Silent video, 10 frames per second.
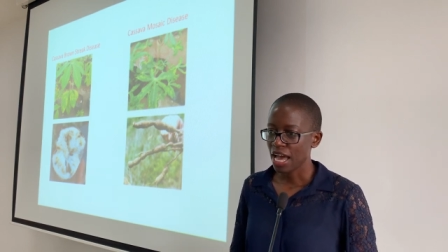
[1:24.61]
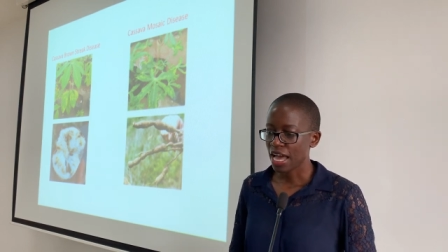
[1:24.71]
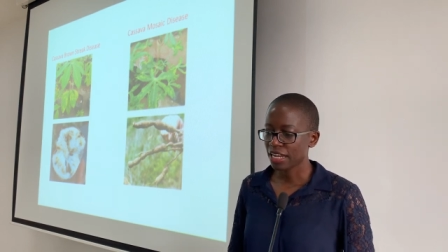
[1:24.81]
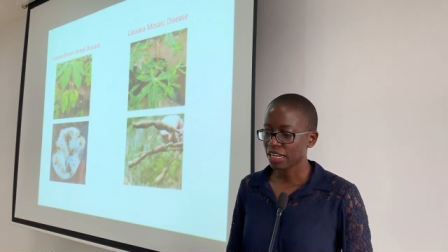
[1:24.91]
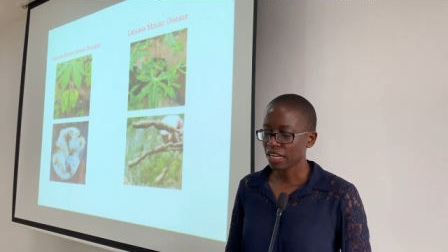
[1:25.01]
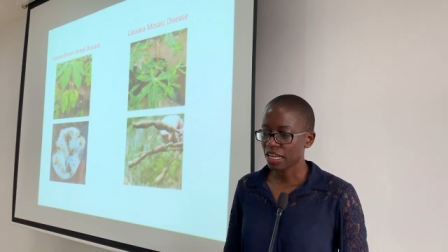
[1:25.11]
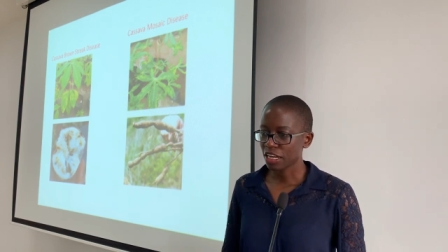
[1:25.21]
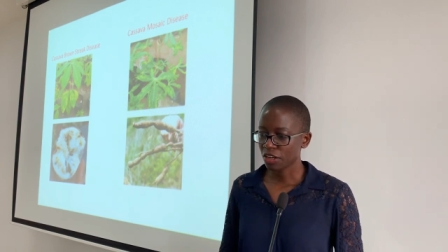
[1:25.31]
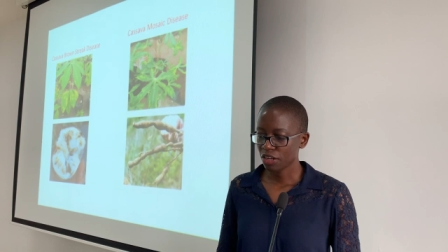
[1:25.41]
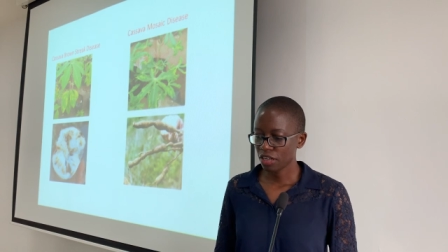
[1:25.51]
and
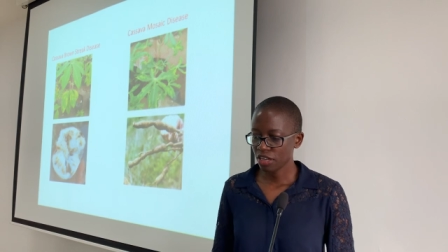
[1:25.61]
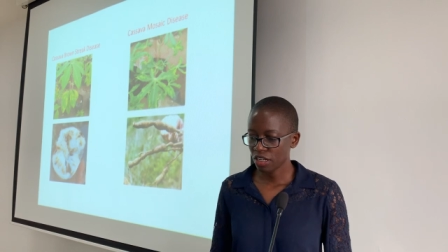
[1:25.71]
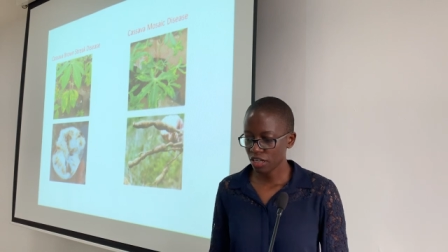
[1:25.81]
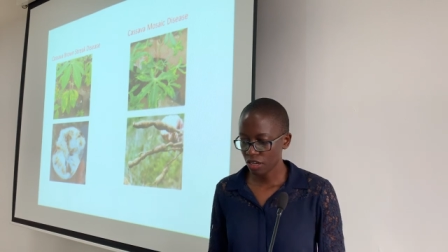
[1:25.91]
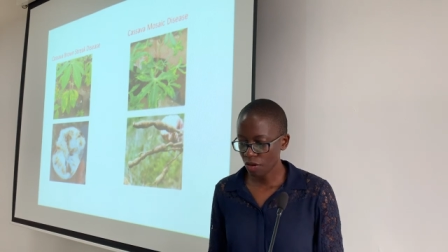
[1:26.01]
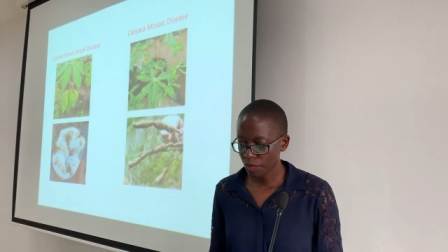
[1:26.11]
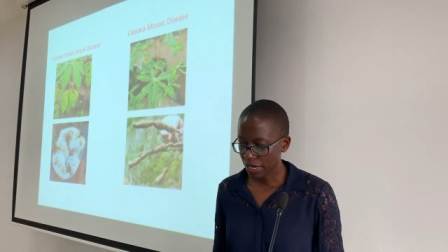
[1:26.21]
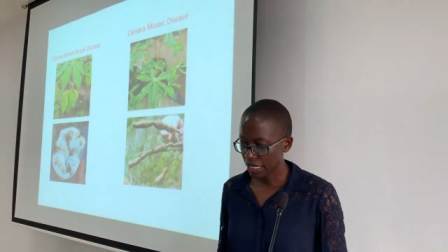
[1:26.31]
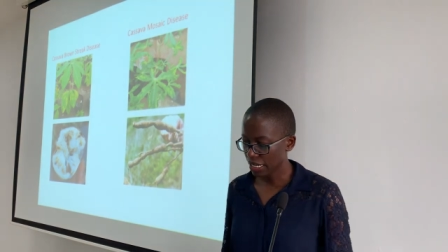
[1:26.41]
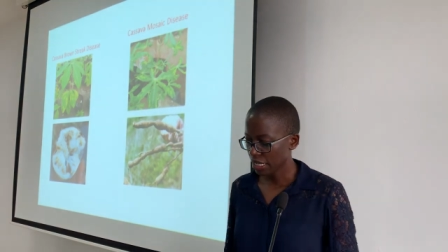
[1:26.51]
uh,
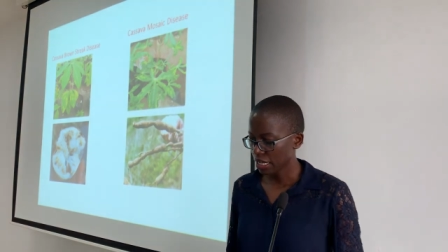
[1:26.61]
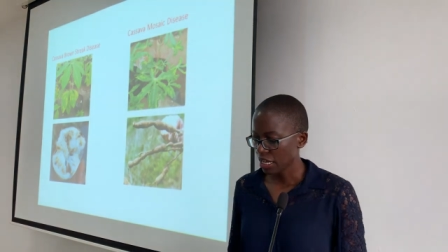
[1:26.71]
normally